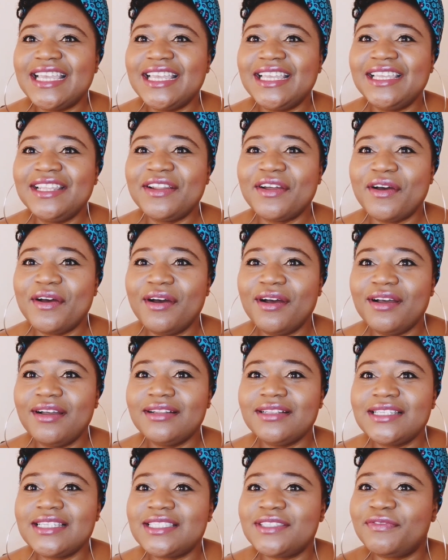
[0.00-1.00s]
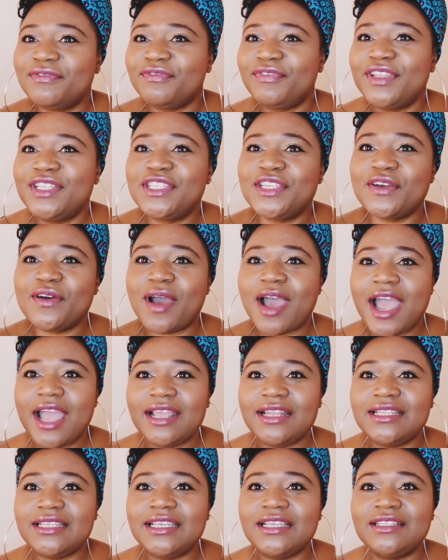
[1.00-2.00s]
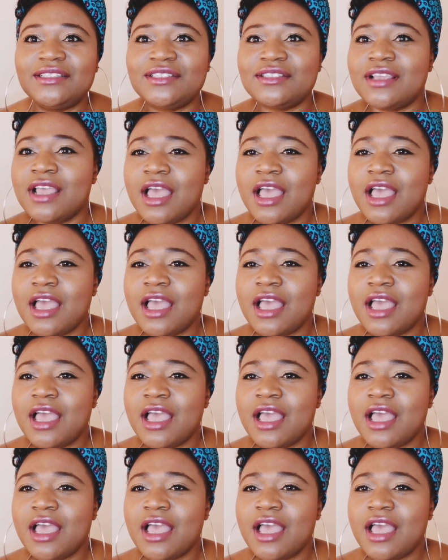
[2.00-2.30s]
you know, this video idea?